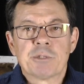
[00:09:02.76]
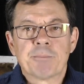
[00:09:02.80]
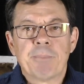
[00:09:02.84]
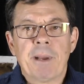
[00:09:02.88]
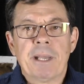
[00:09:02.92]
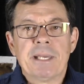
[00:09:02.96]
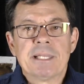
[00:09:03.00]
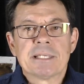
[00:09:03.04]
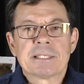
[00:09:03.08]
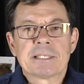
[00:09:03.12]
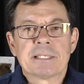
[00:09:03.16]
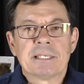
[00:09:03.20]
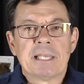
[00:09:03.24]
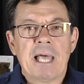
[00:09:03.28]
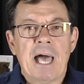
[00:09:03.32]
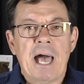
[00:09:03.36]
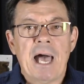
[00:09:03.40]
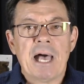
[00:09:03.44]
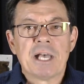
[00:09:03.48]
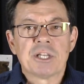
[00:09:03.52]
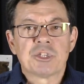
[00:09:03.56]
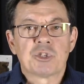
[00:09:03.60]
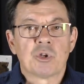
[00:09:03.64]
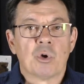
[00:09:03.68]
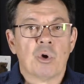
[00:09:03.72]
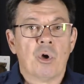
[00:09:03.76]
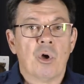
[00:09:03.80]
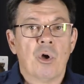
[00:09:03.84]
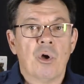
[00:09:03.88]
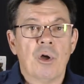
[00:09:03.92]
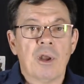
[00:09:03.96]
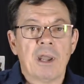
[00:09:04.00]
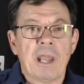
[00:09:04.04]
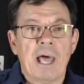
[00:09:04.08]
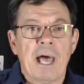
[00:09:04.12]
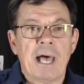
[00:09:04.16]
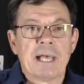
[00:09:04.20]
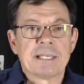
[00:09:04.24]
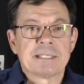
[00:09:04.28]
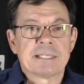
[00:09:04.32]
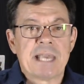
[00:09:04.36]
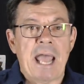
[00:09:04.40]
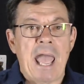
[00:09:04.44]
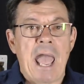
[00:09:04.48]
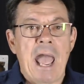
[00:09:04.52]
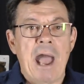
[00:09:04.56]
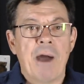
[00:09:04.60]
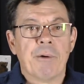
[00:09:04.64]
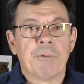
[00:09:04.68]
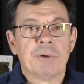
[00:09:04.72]
spent his last or her last
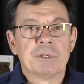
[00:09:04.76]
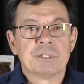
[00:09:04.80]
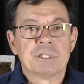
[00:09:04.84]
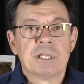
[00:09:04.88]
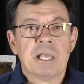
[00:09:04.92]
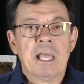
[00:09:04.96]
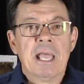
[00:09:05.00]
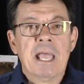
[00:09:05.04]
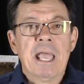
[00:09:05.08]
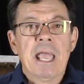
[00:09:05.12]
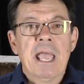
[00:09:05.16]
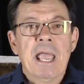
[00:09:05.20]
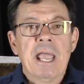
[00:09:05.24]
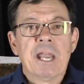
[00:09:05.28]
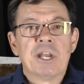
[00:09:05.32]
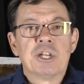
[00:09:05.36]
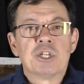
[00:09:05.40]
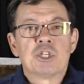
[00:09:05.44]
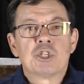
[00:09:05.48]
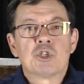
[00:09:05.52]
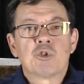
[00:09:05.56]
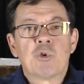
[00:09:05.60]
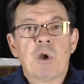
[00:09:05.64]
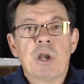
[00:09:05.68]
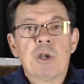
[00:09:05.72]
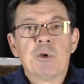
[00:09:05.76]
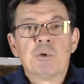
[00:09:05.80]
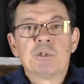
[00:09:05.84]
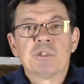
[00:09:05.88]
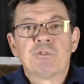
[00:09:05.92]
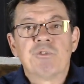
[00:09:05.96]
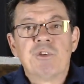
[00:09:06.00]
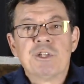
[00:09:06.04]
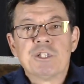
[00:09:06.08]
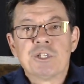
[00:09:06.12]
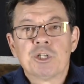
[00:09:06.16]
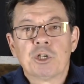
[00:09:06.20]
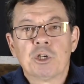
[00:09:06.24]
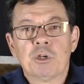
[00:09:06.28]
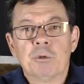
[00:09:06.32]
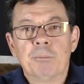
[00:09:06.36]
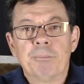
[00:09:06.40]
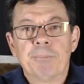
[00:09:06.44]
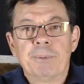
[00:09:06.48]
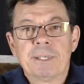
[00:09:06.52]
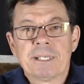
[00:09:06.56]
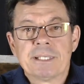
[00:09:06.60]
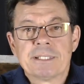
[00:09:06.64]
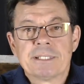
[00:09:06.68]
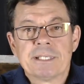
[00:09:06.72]
hours in a strenuous physical
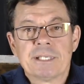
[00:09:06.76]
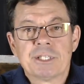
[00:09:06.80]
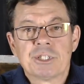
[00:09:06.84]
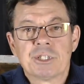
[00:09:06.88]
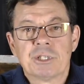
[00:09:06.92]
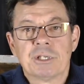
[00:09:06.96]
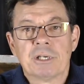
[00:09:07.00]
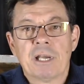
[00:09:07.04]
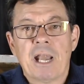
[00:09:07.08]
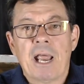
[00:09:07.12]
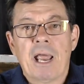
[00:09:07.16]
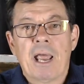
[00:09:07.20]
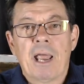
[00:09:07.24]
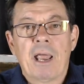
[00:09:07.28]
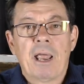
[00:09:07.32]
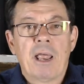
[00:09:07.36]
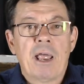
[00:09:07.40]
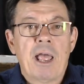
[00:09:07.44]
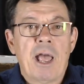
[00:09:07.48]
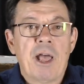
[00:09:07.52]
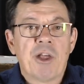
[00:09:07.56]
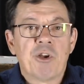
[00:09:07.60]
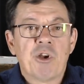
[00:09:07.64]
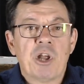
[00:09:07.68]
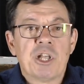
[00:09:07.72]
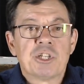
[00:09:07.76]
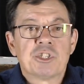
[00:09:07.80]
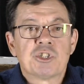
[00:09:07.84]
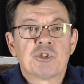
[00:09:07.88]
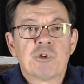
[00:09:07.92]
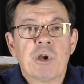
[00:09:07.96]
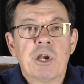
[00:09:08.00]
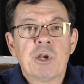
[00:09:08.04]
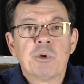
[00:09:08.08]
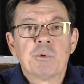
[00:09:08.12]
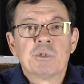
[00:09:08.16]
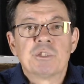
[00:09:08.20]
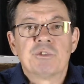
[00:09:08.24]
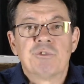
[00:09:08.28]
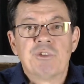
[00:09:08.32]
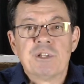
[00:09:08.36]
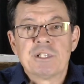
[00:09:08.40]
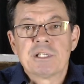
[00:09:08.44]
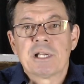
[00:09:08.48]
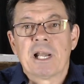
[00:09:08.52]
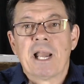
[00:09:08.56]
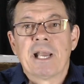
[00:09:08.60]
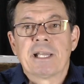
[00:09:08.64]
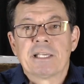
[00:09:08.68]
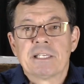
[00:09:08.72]
position, a, a strenuous
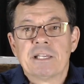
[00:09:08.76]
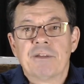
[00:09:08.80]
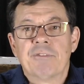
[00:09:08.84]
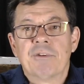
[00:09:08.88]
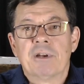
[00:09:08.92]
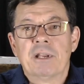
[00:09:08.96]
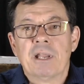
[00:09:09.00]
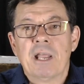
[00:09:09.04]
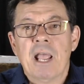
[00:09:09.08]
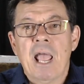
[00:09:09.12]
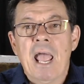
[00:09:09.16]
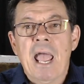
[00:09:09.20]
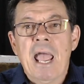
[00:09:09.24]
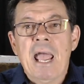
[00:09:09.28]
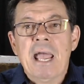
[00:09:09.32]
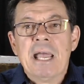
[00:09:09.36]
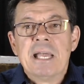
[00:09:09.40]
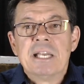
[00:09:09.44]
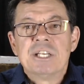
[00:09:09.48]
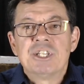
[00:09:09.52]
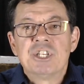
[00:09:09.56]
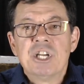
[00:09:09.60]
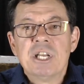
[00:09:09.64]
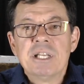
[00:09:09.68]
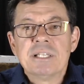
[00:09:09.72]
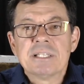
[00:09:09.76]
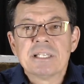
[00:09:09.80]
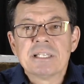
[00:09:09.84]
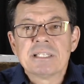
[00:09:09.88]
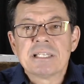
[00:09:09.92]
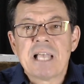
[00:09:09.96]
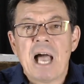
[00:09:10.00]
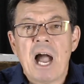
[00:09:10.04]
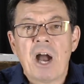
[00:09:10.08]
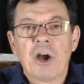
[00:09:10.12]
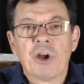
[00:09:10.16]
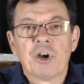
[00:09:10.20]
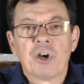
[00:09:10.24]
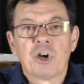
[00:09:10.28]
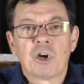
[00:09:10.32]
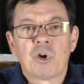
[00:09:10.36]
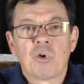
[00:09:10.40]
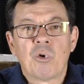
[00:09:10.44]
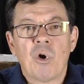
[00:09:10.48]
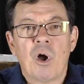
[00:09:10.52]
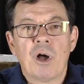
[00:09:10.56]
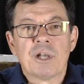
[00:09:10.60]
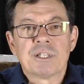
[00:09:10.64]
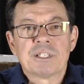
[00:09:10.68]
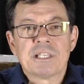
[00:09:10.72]
physical activity. Jesus hung on a
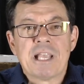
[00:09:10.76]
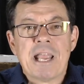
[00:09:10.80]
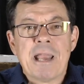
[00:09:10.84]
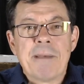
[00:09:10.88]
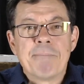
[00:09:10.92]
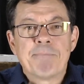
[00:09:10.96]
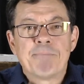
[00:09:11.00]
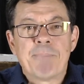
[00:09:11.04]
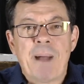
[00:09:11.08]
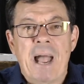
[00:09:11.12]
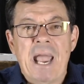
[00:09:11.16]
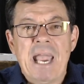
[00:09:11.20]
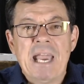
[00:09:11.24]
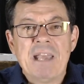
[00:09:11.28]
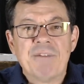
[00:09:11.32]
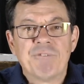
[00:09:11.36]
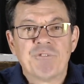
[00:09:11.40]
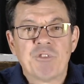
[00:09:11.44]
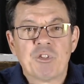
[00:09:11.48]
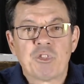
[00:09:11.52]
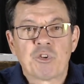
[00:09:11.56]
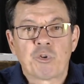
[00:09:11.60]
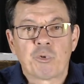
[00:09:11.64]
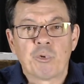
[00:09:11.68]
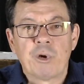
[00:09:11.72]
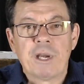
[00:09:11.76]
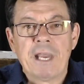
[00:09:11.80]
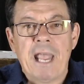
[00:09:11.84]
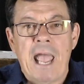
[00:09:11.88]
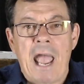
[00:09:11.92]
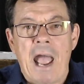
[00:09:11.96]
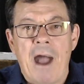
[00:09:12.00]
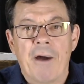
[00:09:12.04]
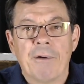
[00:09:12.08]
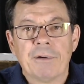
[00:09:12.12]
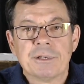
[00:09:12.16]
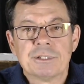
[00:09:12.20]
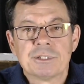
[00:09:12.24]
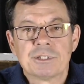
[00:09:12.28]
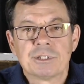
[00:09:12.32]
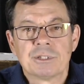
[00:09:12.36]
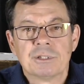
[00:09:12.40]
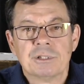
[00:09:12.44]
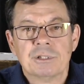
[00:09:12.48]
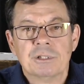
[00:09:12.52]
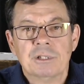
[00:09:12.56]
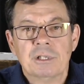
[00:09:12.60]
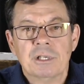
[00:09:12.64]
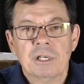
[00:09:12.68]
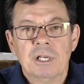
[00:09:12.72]
cross in pain for three hours.
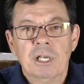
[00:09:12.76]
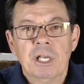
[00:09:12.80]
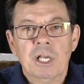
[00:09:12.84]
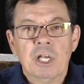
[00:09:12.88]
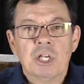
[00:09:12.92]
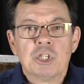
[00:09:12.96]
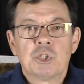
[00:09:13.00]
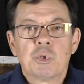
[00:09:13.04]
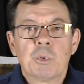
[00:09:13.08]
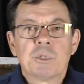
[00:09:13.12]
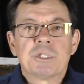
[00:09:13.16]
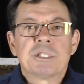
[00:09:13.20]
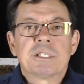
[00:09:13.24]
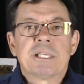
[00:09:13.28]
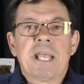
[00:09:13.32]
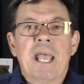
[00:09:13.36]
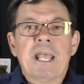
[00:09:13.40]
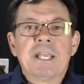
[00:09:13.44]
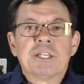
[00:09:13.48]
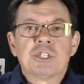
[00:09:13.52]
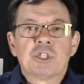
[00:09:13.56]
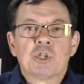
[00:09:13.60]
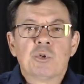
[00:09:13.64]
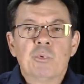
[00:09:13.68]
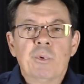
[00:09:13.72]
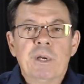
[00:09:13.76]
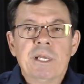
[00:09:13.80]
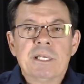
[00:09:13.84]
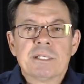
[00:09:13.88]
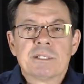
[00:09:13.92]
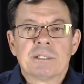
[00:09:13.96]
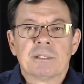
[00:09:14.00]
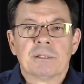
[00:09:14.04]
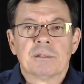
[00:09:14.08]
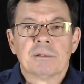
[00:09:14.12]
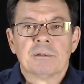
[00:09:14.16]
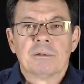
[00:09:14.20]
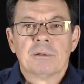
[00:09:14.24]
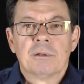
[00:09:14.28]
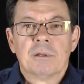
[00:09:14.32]
So it stands to reason